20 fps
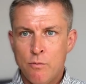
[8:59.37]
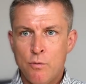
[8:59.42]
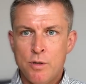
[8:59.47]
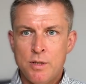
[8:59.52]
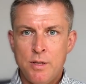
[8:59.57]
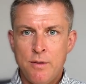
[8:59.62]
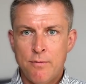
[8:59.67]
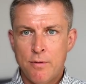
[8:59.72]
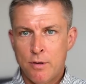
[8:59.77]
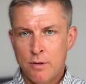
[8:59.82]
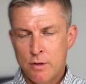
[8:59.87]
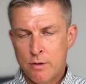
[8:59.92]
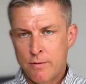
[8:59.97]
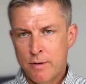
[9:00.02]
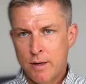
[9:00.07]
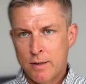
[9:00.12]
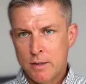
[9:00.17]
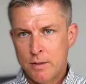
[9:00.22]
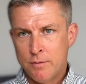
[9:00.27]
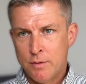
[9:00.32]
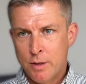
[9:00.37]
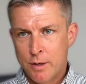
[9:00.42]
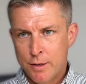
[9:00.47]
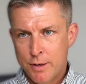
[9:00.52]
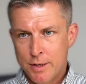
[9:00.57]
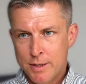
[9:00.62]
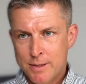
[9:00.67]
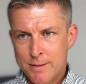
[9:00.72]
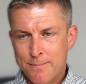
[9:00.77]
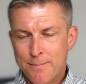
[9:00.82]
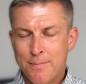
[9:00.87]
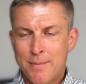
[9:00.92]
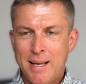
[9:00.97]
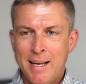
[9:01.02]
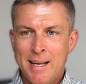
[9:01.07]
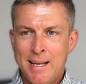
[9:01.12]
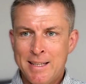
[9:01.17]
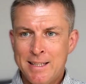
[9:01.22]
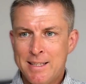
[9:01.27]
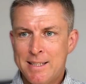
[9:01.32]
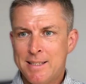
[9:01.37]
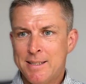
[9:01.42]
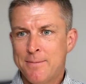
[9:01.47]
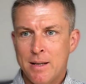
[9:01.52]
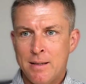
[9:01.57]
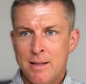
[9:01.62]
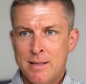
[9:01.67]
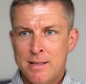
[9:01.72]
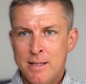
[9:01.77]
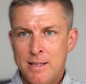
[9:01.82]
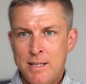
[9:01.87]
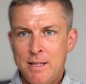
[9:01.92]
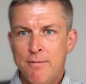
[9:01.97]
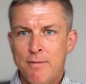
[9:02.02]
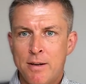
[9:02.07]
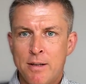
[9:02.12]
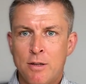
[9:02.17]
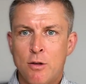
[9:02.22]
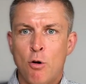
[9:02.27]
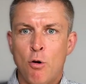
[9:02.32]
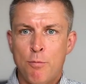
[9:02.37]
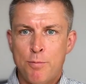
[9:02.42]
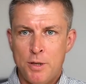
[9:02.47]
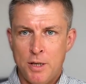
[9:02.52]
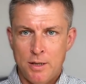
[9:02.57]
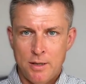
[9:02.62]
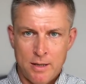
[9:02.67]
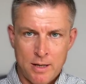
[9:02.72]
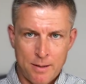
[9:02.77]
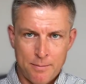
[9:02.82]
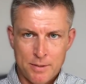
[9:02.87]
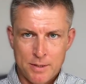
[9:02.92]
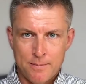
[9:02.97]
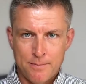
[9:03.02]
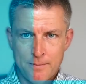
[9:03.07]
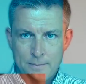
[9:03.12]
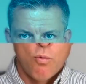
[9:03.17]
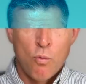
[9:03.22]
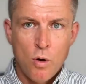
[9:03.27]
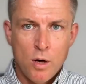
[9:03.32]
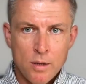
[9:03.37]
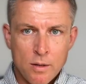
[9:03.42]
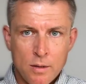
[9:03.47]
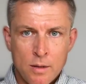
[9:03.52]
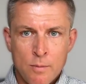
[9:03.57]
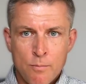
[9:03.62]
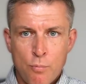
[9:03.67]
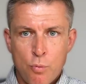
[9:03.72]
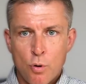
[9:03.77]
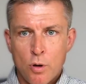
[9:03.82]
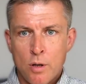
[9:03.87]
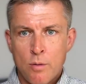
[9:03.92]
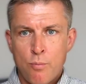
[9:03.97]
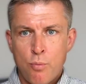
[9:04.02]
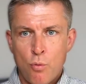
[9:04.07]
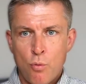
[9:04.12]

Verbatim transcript: with different refractive targets and, let's say, different optic types. One important